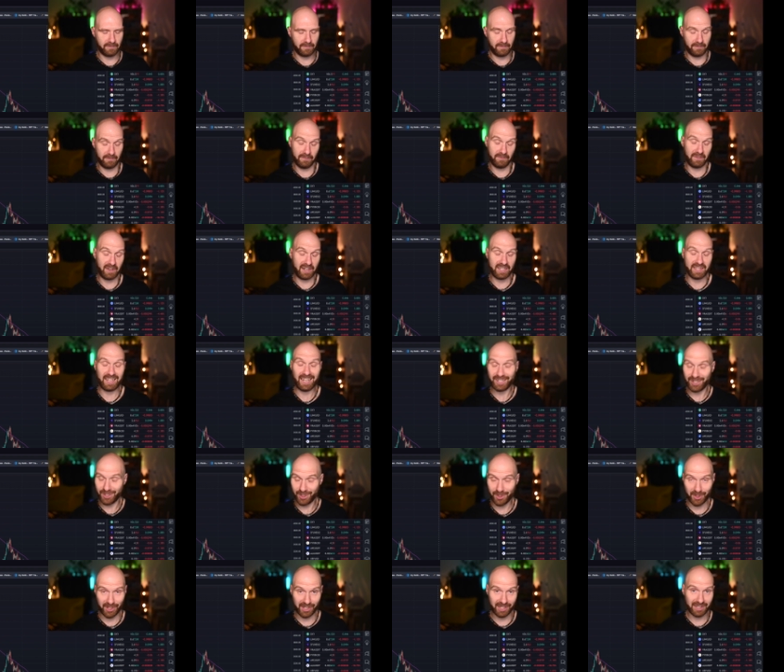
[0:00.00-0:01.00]
very
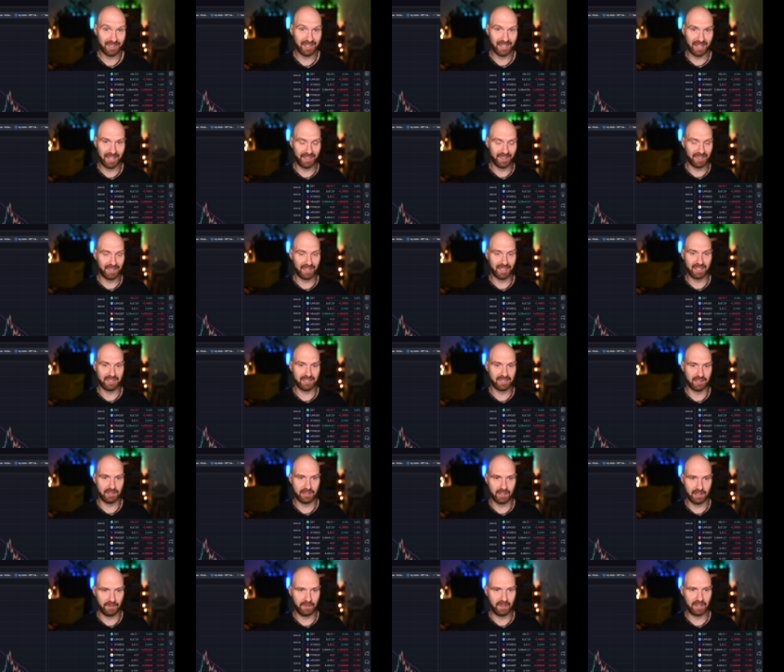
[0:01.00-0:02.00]
natural. I think it's
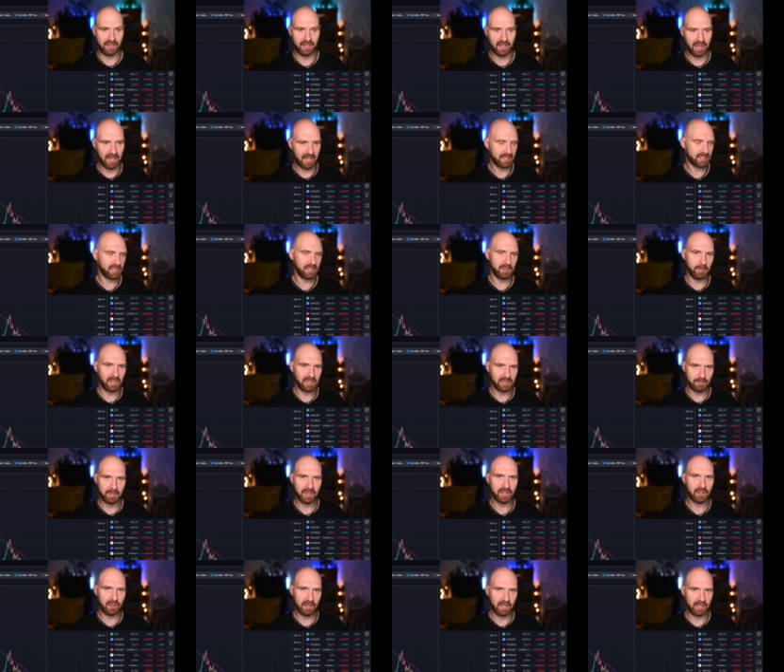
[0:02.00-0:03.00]
driven largely by
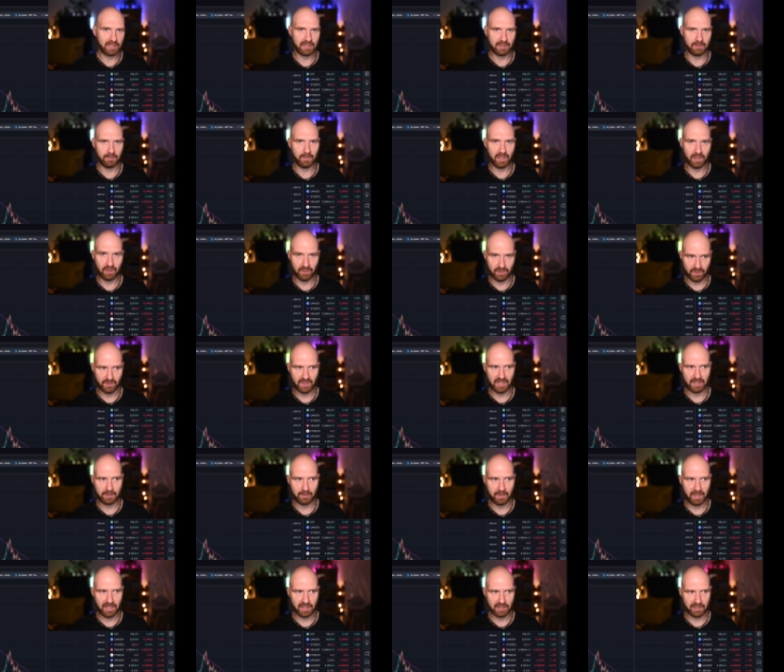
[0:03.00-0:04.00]
speculation because of
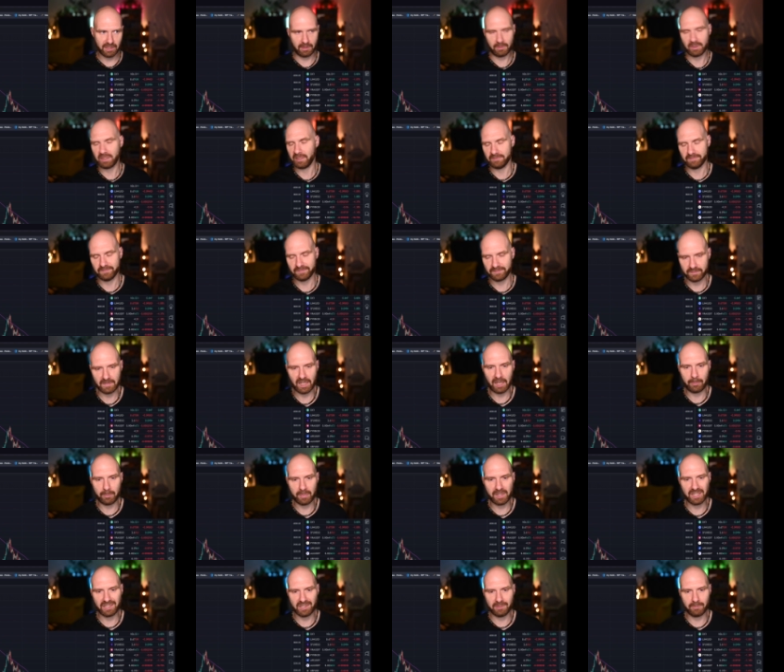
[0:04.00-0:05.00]
that merge. I mean, I'm
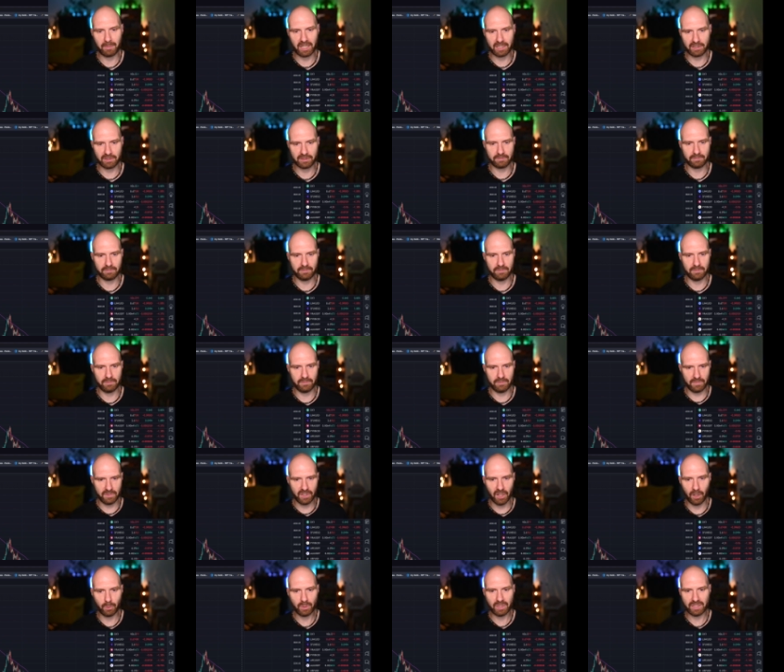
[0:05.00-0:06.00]
pretty much
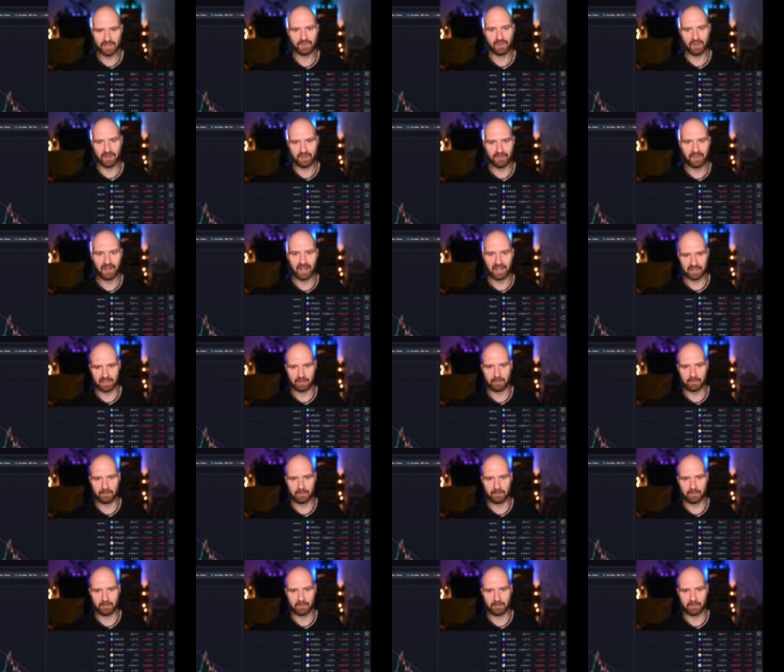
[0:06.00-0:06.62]
know this for a fact.